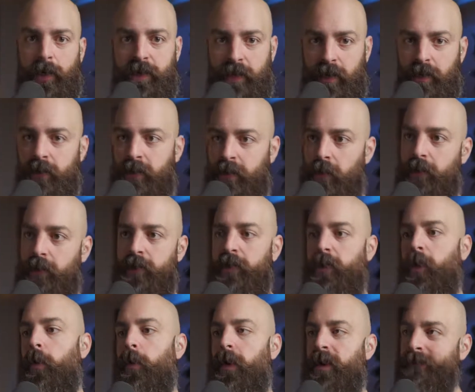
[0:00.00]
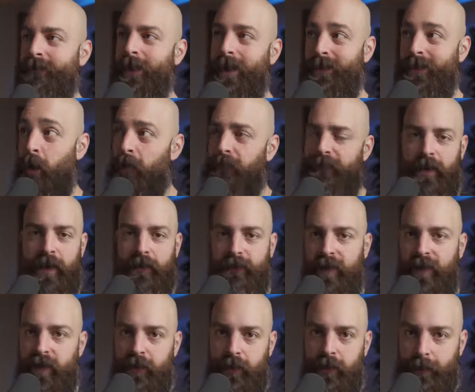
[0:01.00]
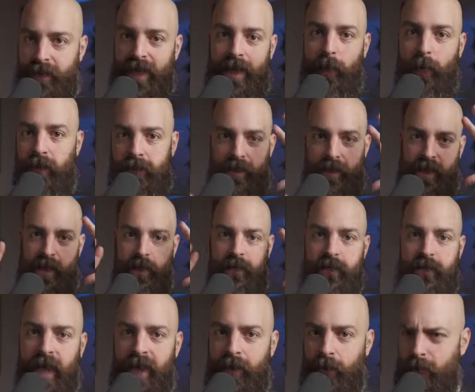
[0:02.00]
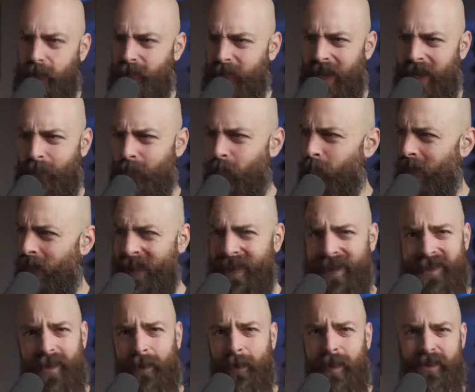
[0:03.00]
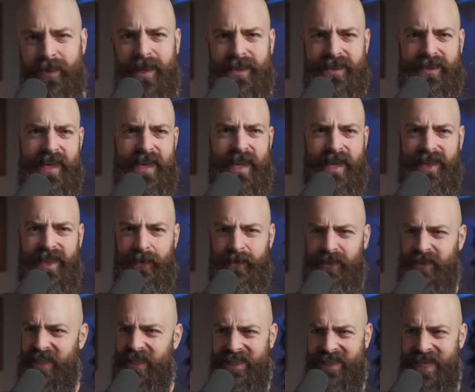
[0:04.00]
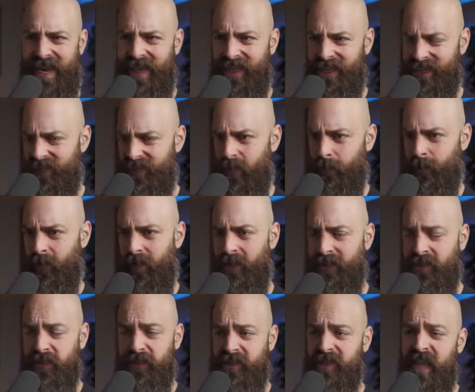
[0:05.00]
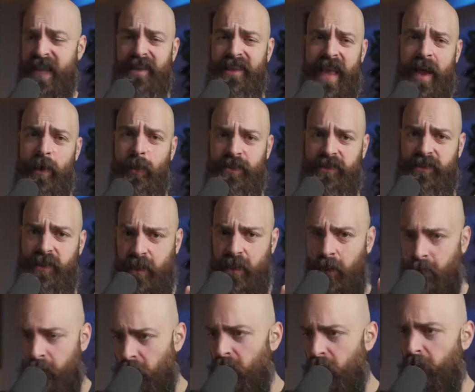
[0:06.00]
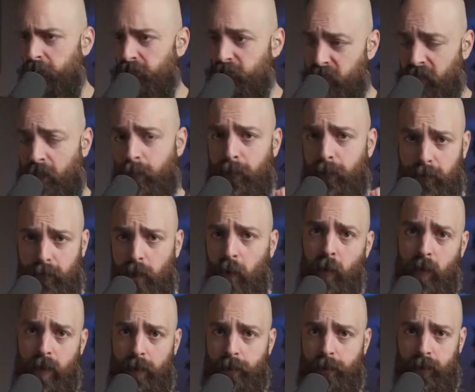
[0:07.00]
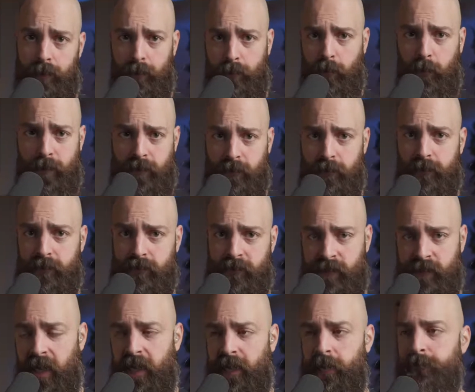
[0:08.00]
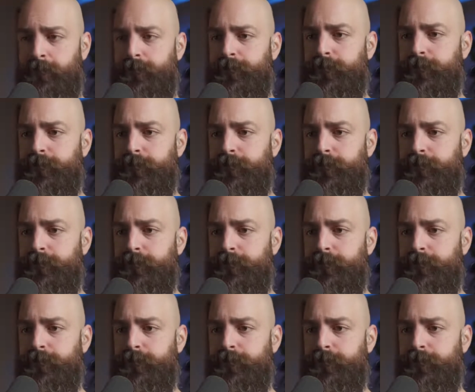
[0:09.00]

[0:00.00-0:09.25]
we did, like like Adult Friend Finder, but again, I don't know anything about that site. I think it was just a dating site, but let's just say that was like some horrible weird site.